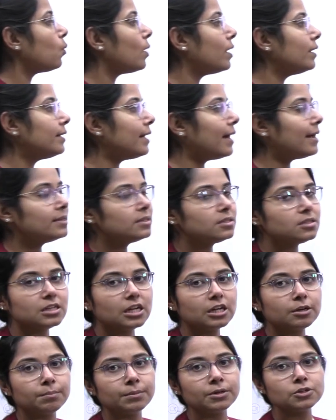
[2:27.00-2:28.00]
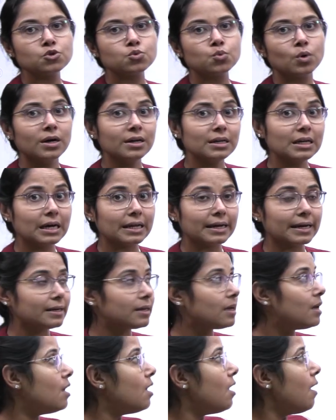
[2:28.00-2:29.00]
1 and statement 2 are correct.
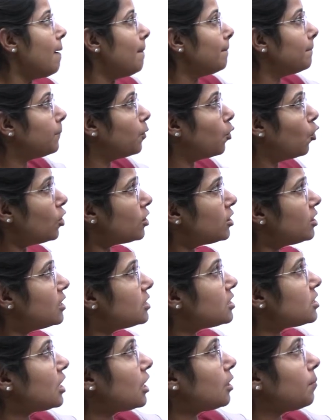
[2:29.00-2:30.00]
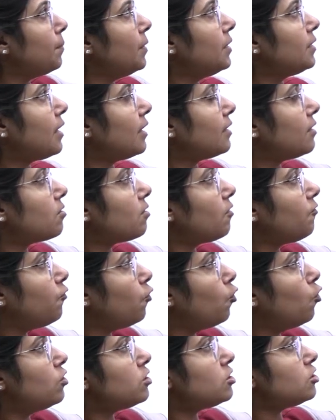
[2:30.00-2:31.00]
Both the statement, that is the
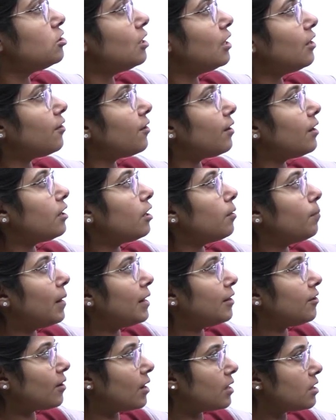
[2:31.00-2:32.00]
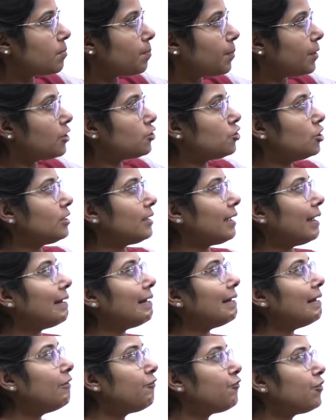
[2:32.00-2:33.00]
force generated by transpiration,
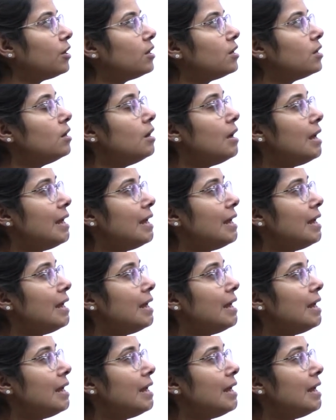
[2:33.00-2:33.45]
can lift a